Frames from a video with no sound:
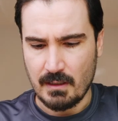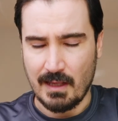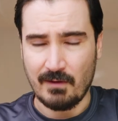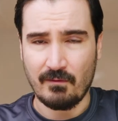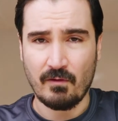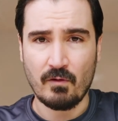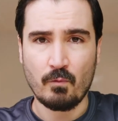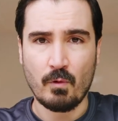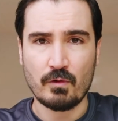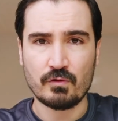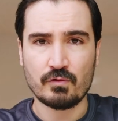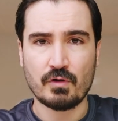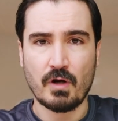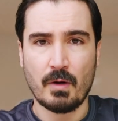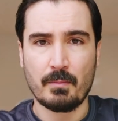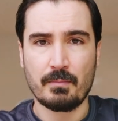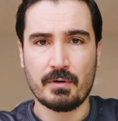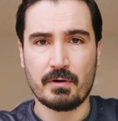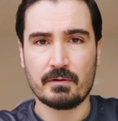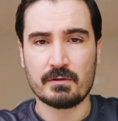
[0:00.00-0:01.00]
And if I want to
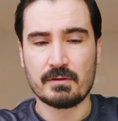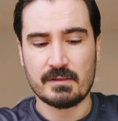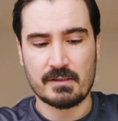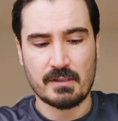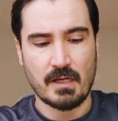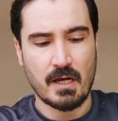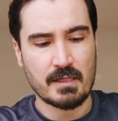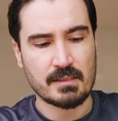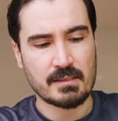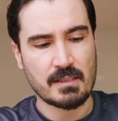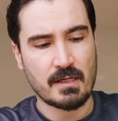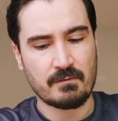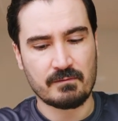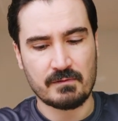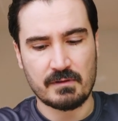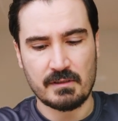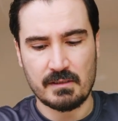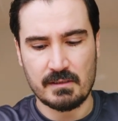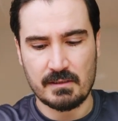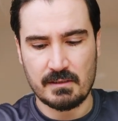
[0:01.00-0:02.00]
compare the size of
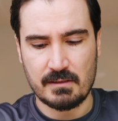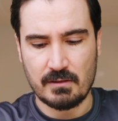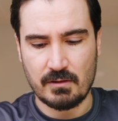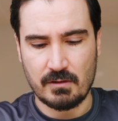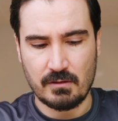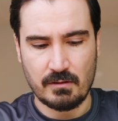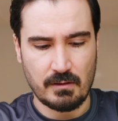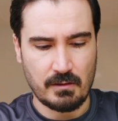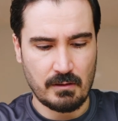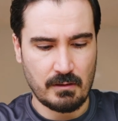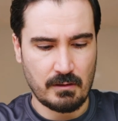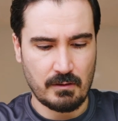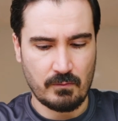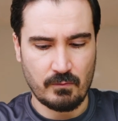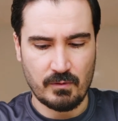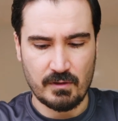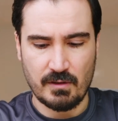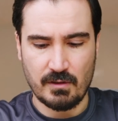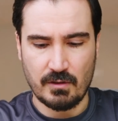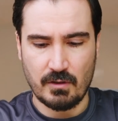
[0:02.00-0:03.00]
this
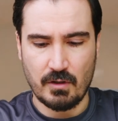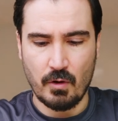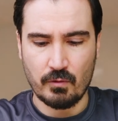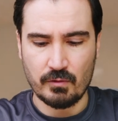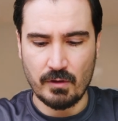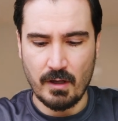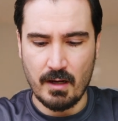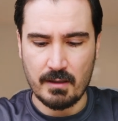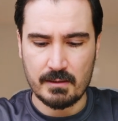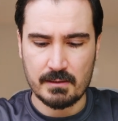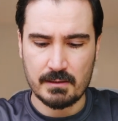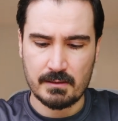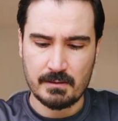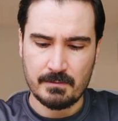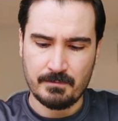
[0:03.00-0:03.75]
with the GODOX,